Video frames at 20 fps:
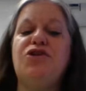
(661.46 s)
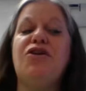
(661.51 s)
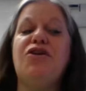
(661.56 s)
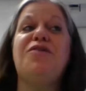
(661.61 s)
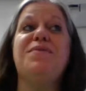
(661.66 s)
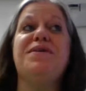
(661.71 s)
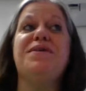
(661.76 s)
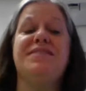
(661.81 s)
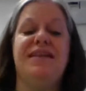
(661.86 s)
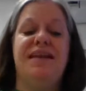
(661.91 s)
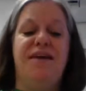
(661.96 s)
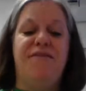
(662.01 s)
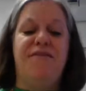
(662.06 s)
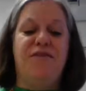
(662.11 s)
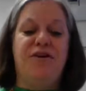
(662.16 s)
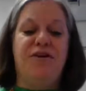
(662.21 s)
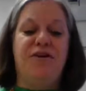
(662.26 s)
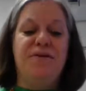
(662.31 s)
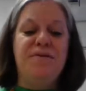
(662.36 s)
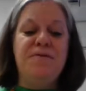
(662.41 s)
charming than
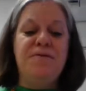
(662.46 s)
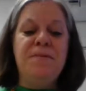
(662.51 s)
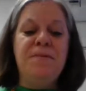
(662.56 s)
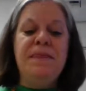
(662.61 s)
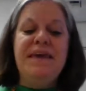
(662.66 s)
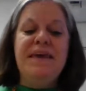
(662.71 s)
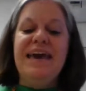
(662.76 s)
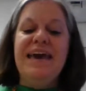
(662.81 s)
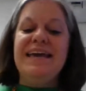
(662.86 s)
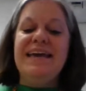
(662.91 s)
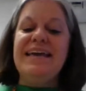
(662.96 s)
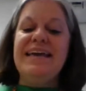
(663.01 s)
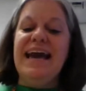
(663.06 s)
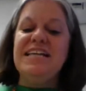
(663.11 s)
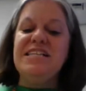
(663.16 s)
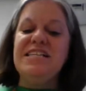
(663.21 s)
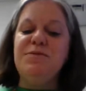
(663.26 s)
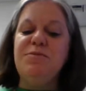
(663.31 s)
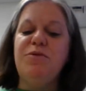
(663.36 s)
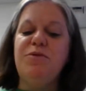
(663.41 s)
ever. And
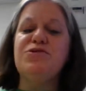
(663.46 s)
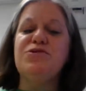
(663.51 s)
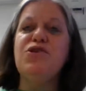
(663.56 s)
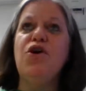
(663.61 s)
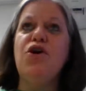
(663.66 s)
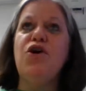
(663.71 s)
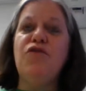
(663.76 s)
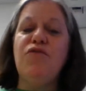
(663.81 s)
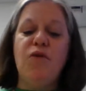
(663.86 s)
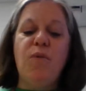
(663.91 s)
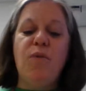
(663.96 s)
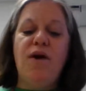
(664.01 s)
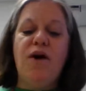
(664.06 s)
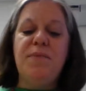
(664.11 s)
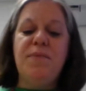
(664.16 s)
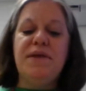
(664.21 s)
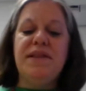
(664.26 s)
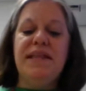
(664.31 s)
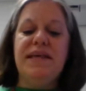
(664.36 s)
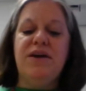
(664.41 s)
Gatsby was
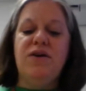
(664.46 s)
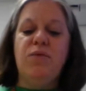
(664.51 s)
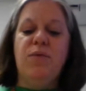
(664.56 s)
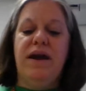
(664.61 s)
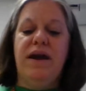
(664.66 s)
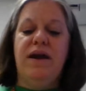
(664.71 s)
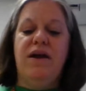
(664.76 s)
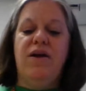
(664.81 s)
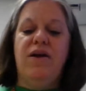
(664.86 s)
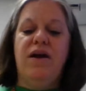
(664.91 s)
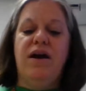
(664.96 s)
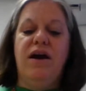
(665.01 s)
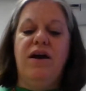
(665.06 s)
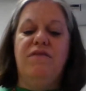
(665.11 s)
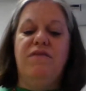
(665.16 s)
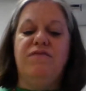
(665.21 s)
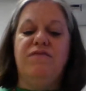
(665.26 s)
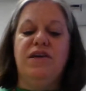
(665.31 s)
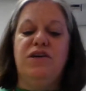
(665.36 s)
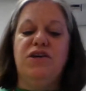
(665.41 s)
overwhelmingly aware
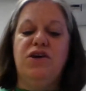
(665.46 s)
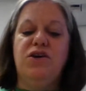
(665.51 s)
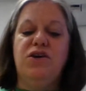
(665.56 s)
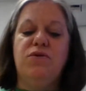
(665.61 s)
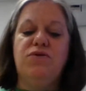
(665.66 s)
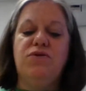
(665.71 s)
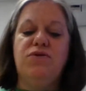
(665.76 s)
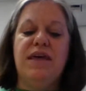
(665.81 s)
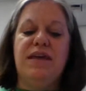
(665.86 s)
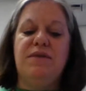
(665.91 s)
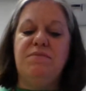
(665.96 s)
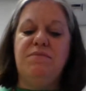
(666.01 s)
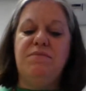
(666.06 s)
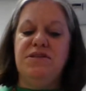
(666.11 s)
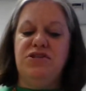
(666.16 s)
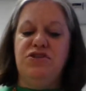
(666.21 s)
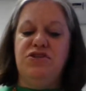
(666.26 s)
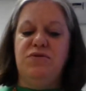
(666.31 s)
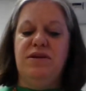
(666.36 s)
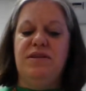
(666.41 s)
of the youth and
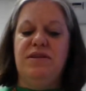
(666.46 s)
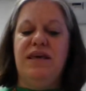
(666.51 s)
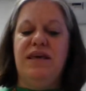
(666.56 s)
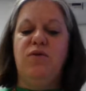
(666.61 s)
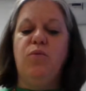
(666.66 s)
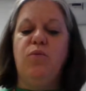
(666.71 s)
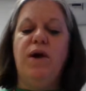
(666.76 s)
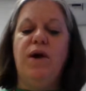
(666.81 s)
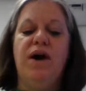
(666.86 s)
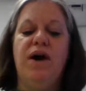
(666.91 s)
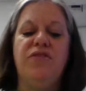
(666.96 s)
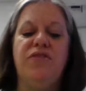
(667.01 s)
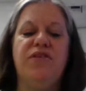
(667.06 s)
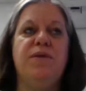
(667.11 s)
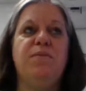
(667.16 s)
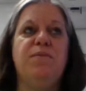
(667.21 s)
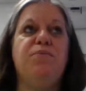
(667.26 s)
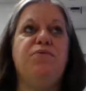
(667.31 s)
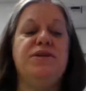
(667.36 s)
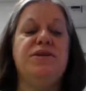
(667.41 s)
mystery that wealth
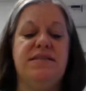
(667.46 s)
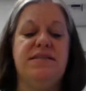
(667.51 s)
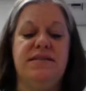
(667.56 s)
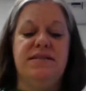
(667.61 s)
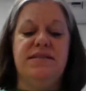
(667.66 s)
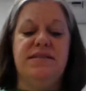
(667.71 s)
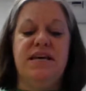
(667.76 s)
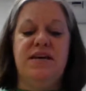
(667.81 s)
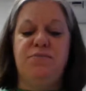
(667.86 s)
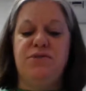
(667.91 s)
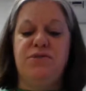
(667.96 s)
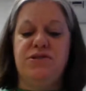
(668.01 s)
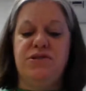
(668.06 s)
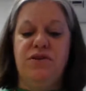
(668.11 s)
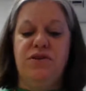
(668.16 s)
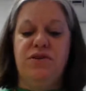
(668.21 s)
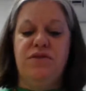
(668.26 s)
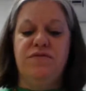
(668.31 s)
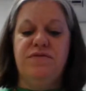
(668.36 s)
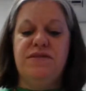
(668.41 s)
imprisons and
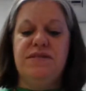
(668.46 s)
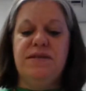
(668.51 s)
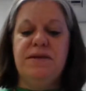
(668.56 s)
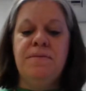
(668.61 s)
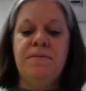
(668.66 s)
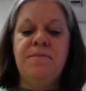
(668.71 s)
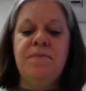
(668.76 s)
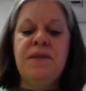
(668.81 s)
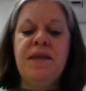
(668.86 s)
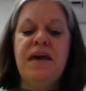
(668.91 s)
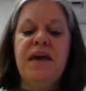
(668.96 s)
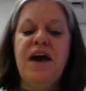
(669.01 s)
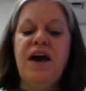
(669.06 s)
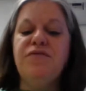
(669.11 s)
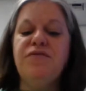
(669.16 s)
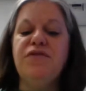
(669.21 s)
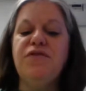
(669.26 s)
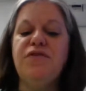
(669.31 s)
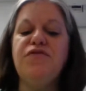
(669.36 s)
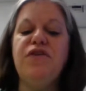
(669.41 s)
preserves,
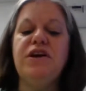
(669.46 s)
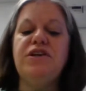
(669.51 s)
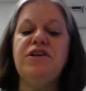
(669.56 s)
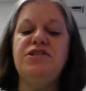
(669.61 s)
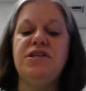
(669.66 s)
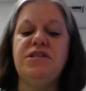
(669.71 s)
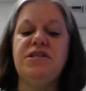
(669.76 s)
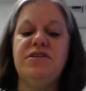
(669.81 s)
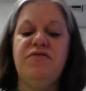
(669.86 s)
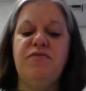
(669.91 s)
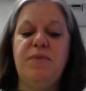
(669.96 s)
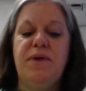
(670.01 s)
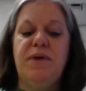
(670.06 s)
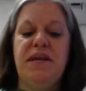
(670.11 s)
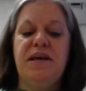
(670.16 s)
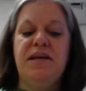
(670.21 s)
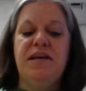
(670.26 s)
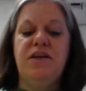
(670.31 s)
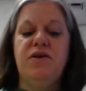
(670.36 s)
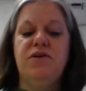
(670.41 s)
of the freshness of
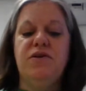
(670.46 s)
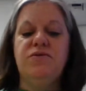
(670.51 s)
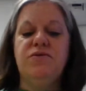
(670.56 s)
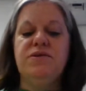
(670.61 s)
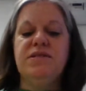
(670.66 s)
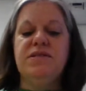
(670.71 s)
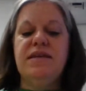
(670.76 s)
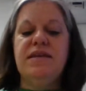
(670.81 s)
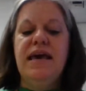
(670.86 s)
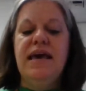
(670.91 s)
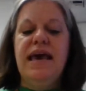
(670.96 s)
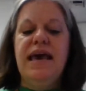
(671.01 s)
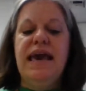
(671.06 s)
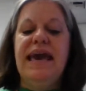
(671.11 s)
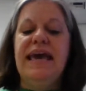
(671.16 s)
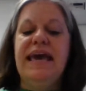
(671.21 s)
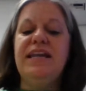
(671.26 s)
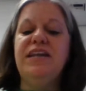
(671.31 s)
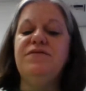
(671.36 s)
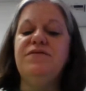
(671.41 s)
many clothes,
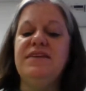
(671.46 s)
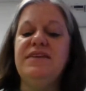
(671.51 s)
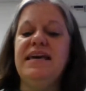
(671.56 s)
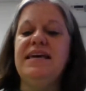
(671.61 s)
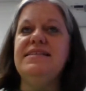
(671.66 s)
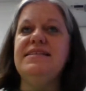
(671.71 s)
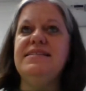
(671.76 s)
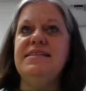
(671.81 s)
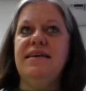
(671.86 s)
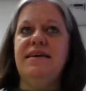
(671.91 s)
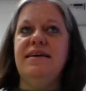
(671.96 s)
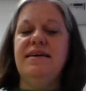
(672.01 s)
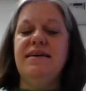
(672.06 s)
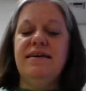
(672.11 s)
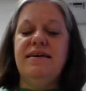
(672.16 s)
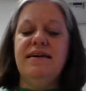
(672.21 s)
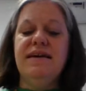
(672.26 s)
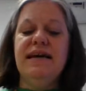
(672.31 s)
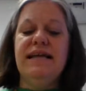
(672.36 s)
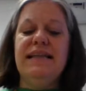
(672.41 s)
and of Daisy,
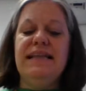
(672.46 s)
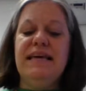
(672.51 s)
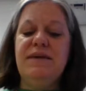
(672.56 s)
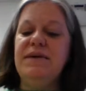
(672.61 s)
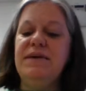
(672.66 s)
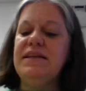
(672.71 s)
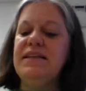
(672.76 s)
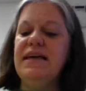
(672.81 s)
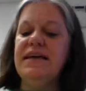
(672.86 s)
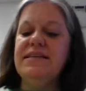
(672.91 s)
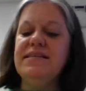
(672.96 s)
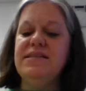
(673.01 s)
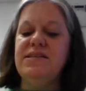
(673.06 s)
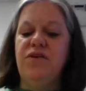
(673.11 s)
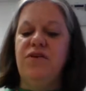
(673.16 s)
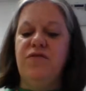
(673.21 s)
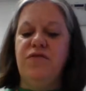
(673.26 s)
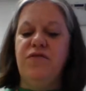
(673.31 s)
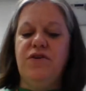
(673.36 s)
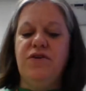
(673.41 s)
gleaming like
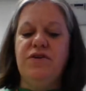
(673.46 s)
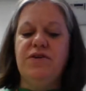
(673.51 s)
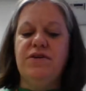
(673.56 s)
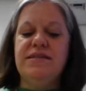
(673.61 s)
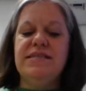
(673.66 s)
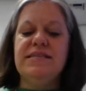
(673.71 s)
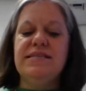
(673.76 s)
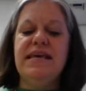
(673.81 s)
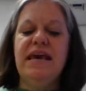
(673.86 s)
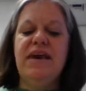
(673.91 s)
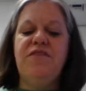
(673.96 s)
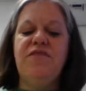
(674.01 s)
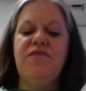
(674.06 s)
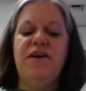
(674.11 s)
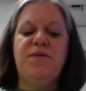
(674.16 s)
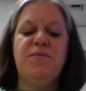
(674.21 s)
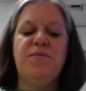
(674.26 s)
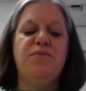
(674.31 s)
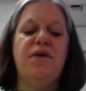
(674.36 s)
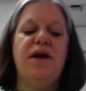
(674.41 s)
silver, safe
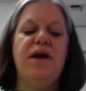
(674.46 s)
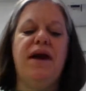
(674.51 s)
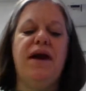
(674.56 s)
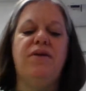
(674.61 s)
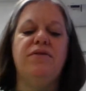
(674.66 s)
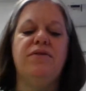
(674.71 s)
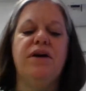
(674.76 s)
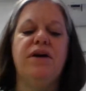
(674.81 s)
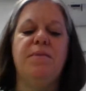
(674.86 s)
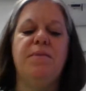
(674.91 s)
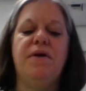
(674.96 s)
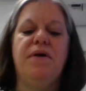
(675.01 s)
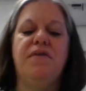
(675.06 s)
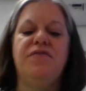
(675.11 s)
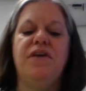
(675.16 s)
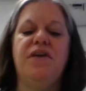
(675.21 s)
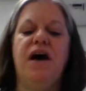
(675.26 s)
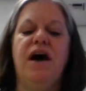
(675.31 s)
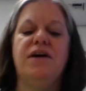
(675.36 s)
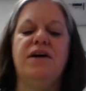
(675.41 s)
and proud
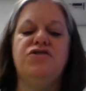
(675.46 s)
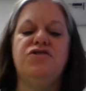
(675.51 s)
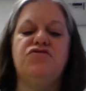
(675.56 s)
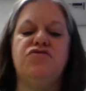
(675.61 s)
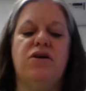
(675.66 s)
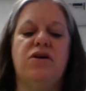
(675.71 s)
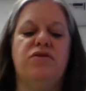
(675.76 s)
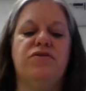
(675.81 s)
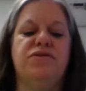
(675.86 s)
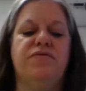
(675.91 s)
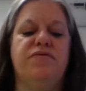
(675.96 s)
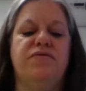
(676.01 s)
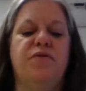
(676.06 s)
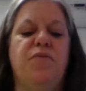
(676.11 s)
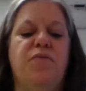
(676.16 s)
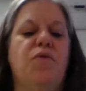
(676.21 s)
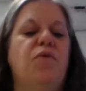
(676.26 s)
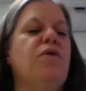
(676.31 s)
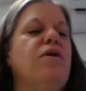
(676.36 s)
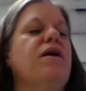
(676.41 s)
above the hot struggles of the
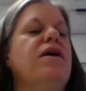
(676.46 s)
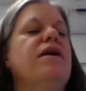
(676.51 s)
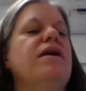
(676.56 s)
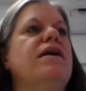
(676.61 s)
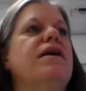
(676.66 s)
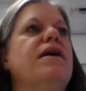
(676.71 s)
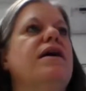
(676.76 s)
poor.